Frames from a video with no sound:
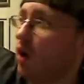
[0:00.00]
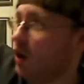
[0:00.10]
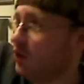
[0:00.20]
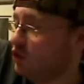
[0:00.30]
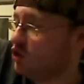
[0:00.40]

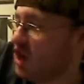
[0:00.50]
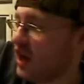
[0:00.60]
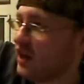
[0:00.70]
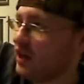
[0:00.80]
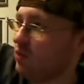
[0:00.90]
on this
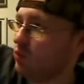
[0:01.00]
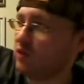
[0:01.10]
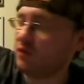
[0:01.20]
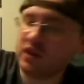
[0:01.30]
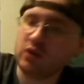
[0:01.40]
chain,
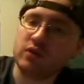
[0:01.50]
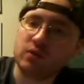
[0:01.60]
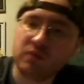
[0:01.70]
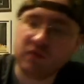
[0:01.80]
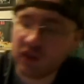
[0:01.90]
which
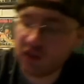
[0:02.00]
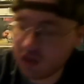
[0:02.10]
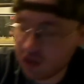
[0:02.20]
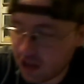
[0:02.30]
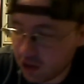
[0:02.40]

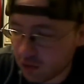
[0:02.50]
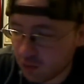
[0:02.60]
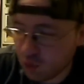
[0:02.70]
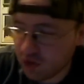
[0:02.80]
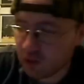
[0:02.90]
Vanessa
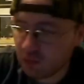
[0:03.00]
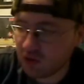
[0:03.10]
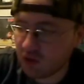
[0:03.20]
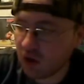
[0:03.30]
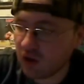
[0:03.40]
Williams
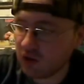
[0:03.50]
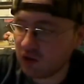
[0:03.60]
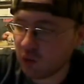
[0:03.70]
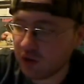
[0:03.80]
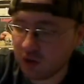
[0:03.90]
is on
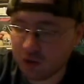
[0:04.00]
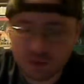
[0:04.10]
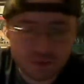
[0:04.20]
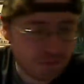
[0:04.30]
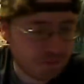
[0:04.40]
as well.